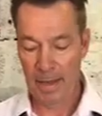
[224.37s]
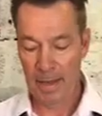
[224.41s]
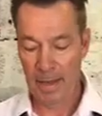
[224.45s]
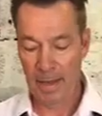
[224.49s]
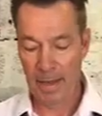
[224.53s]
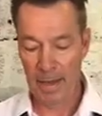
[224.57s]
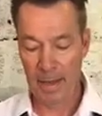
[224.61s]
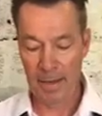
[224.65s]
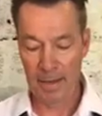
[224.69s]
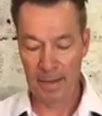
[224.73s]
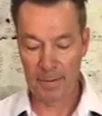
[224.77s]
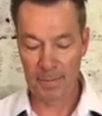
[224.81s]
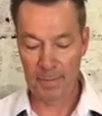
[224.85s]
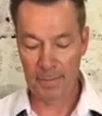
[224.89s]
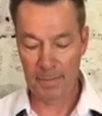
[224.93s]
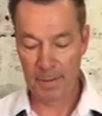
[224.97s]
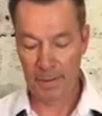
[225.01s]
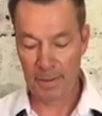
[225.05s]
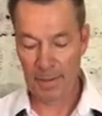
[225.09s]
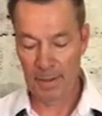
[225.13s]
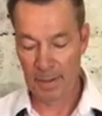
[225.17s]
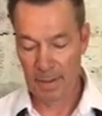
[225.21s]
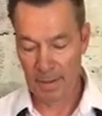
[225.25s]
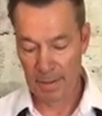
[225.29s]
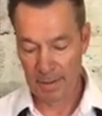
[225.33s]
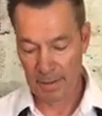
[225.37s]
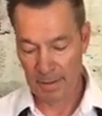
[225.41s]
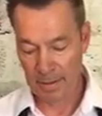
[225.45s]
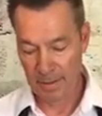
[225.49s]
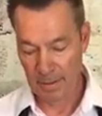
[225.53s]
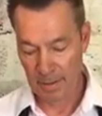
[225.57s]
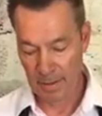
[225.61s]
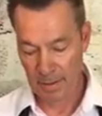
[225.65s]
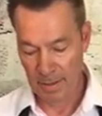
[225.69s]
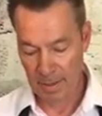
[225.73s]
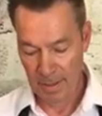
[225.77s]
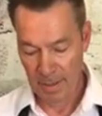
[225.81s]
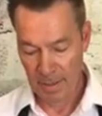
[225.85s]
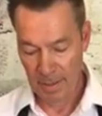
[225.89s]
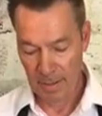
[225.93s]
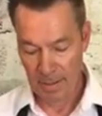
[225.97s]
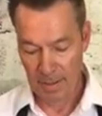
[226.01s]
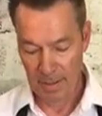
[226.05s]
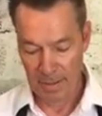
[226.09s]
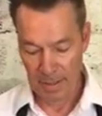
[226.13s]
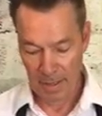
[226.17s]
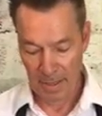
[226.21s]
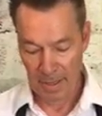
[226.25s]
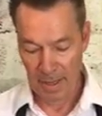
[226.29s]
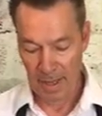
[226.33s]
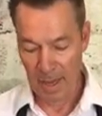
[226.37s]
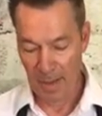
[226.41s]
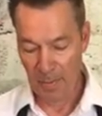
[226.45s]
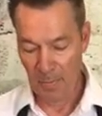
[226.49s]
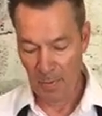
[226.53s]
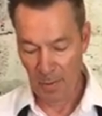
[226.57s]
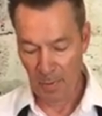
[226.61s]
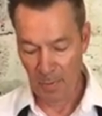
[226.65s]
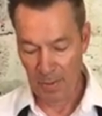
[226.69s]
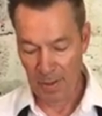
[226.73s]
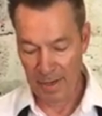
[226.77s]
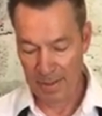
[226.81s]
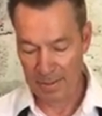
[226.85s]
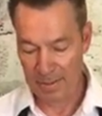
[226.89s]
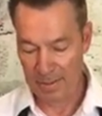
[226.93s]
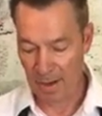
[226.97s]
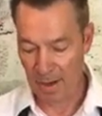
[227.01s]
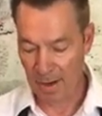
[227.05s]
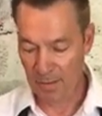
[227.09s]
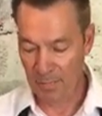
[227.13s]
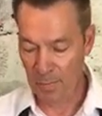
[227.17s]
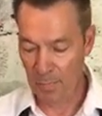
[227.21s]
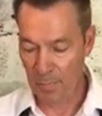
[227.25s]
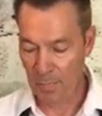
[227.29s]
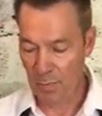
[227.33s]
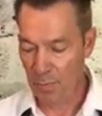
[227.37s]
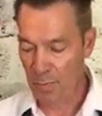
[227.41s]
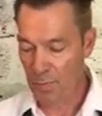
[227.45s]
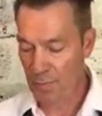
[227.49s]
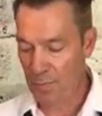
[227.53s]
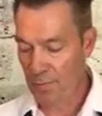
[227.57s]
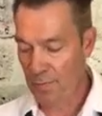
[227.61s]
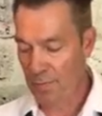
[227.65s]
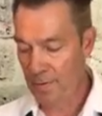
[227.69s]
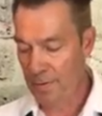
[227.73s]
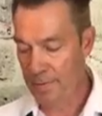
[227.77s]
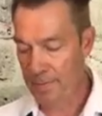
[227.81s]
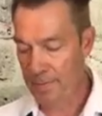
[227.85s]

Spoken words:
a label that is oven proof